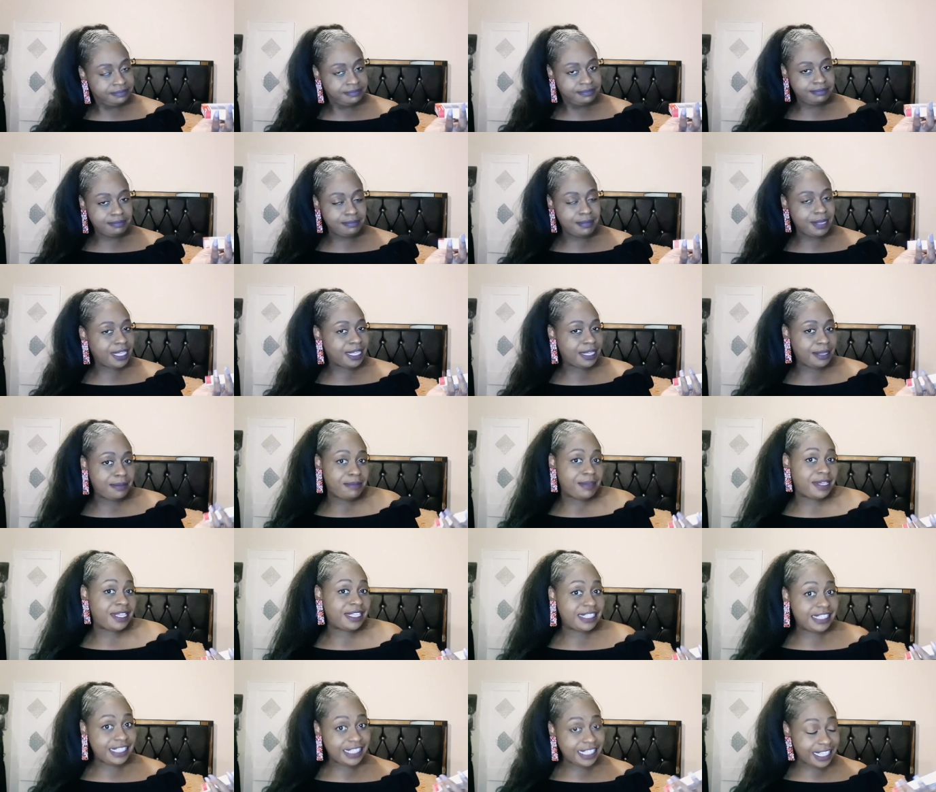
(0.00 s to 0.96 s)
Make it
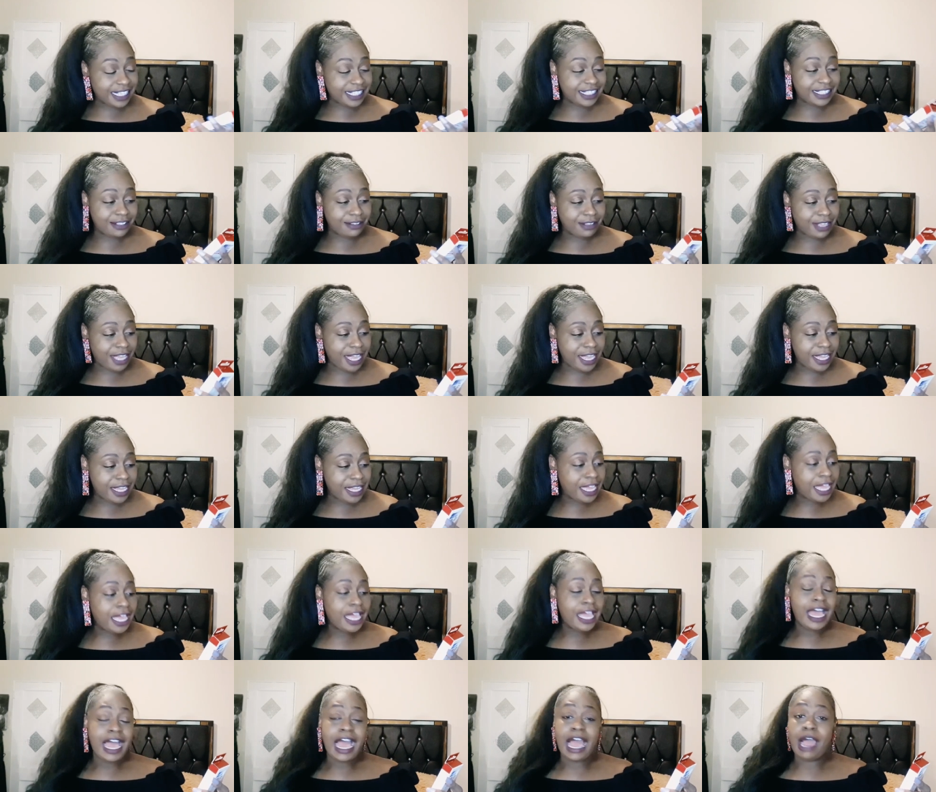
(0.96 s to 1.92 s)
make sense, okay?
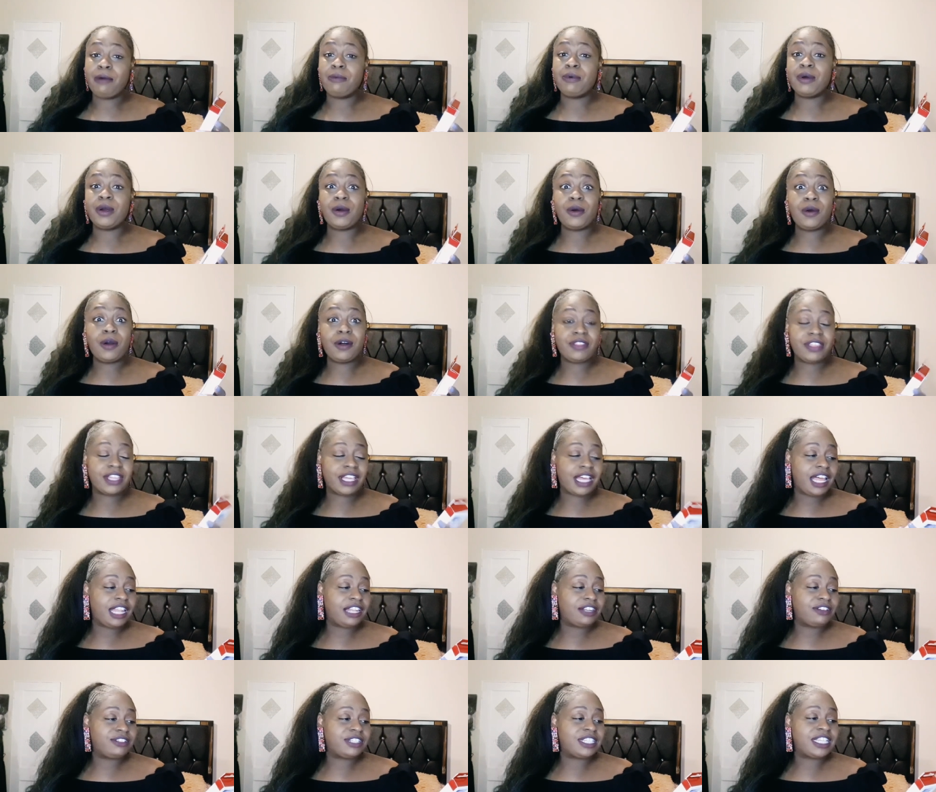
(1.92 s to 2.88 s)
I want all the
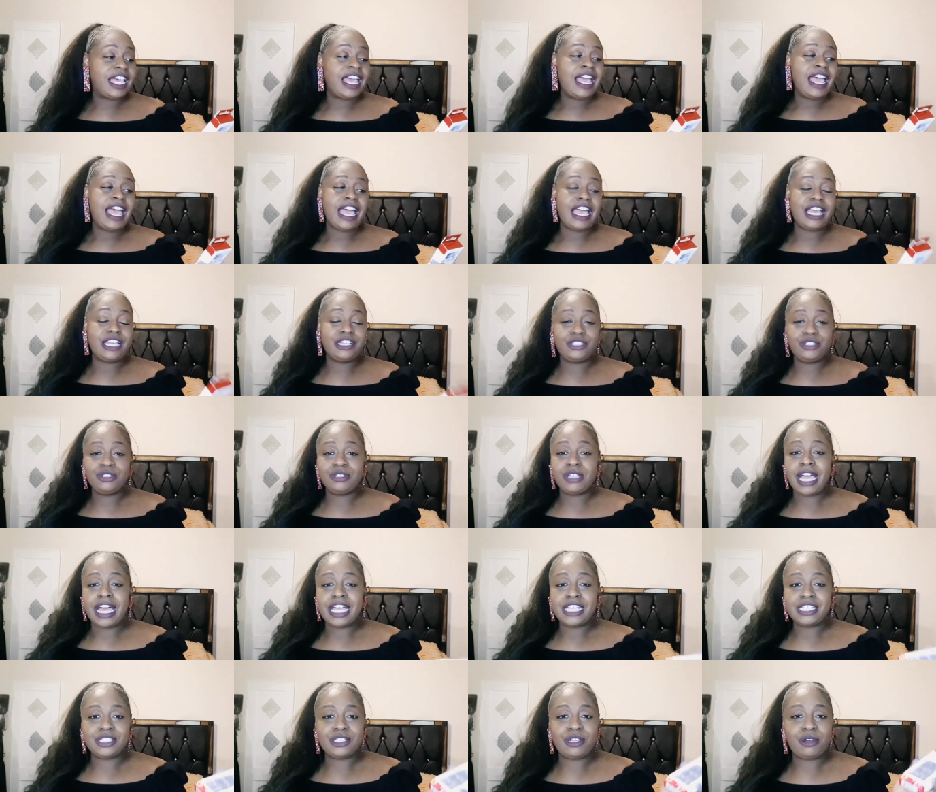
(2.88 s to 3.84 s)
colors. As you
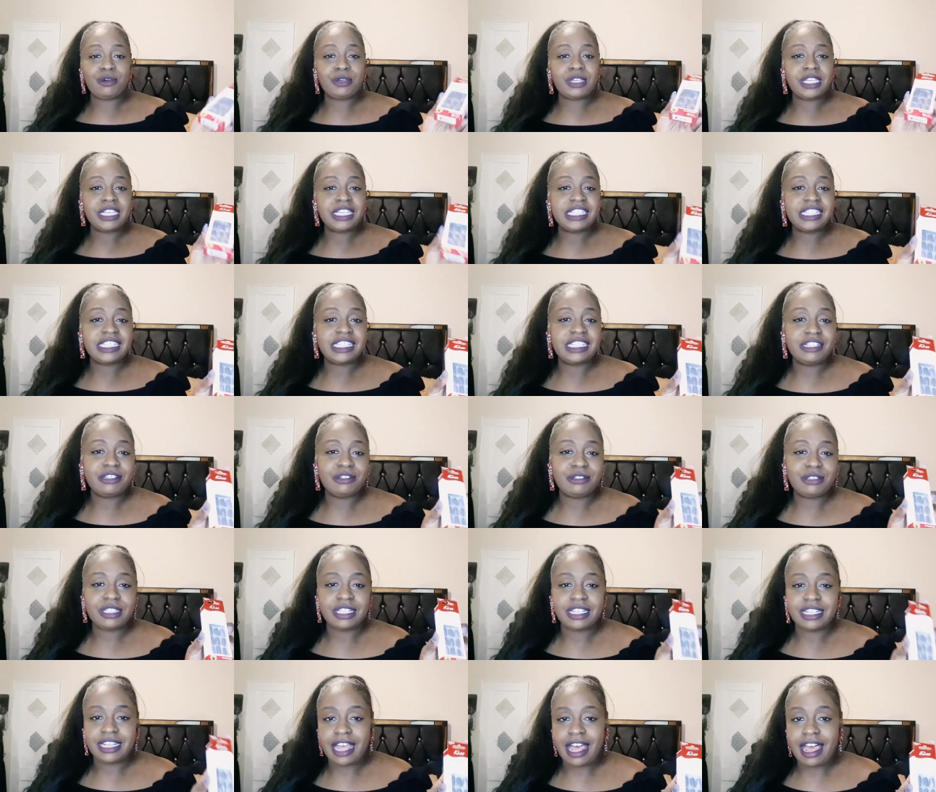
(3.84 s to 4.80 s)
guys know, Kiss
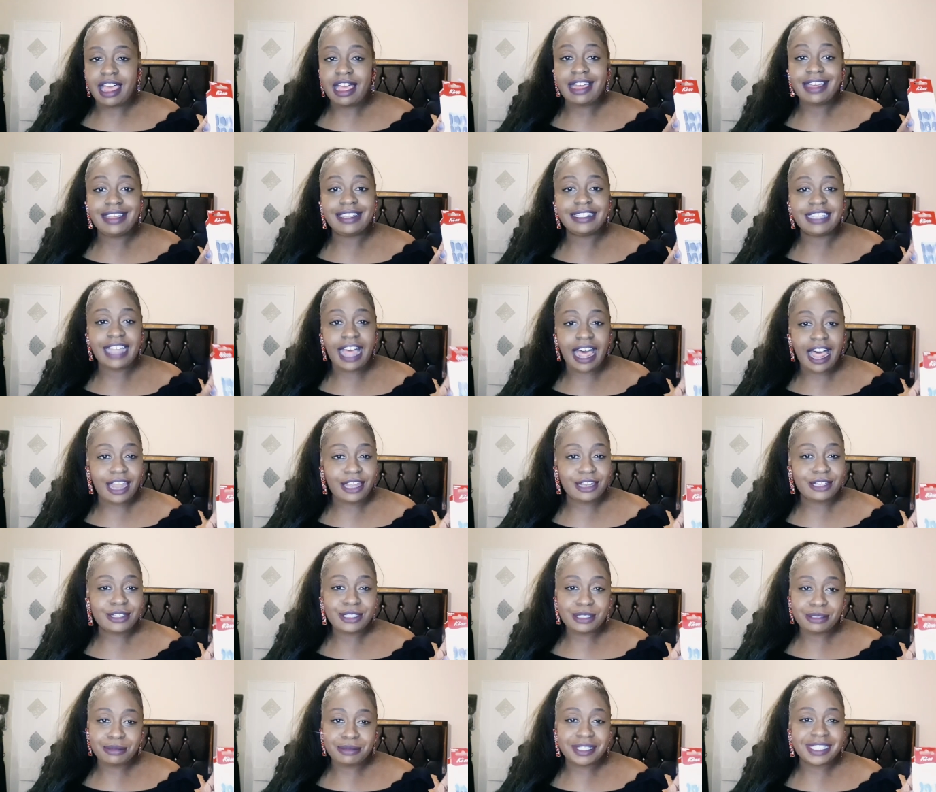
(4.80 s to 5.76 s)
Nails are not a
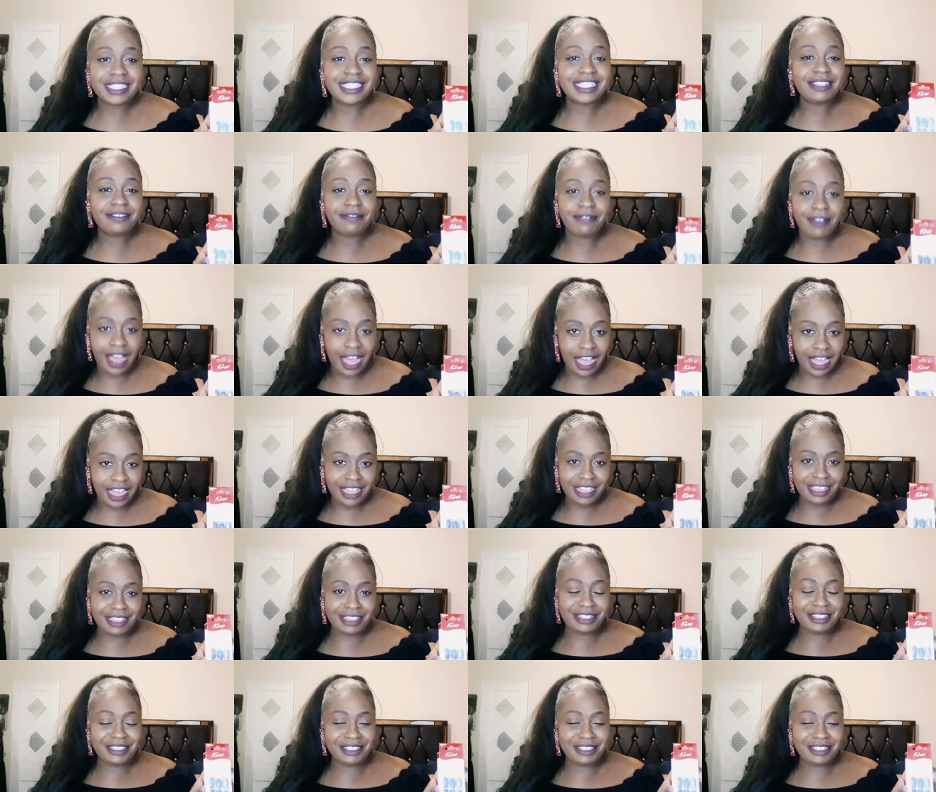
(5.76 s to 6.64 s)
dollar twenty-five.